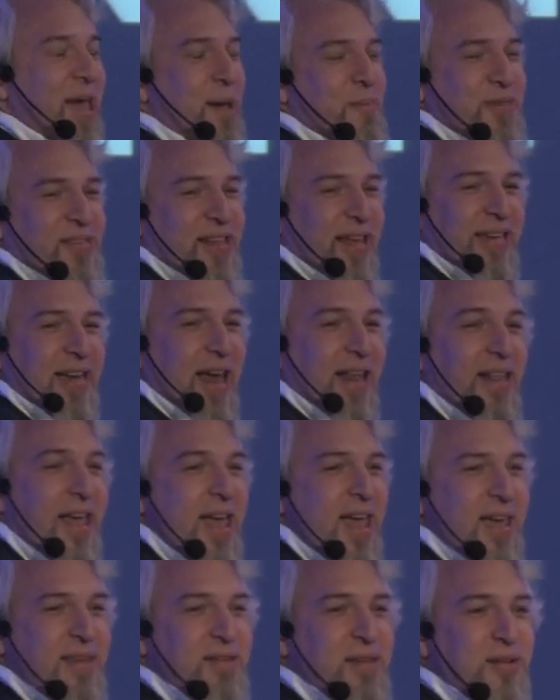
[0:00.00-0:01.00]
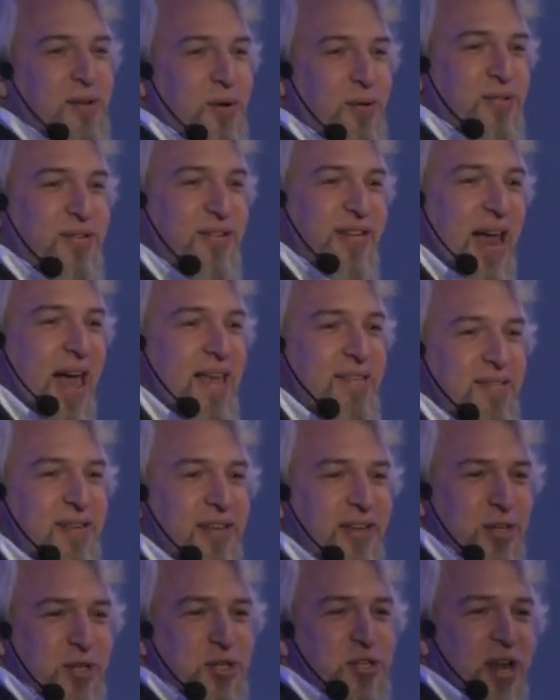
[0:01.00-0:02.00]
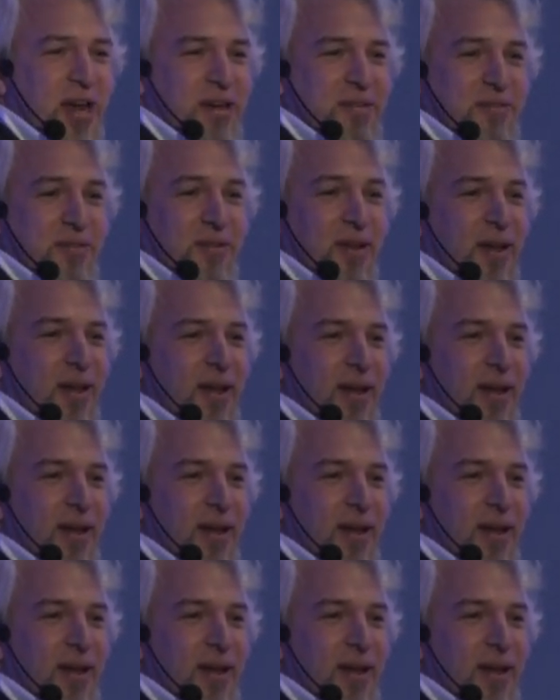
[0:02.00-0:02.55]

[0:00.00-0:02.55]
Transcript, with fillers: happens like that is that there's less Yiddish text